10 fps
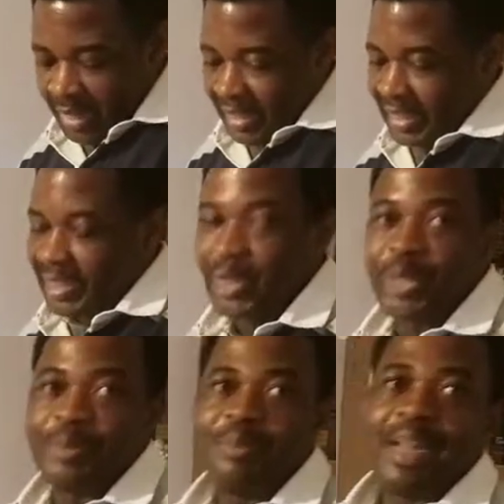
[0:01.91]

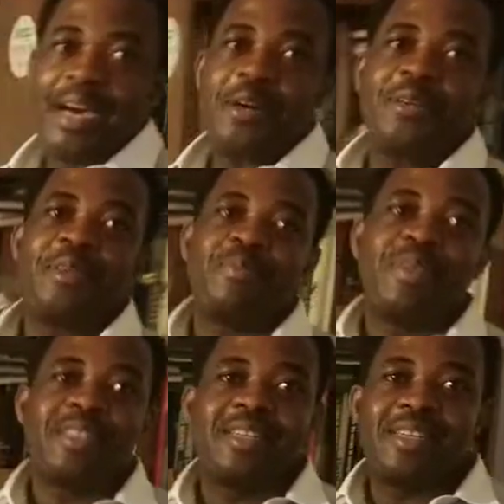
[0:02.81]
So now the
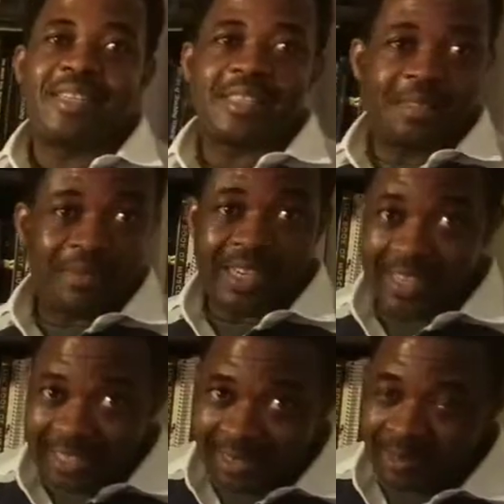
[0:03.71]
person is in a bed.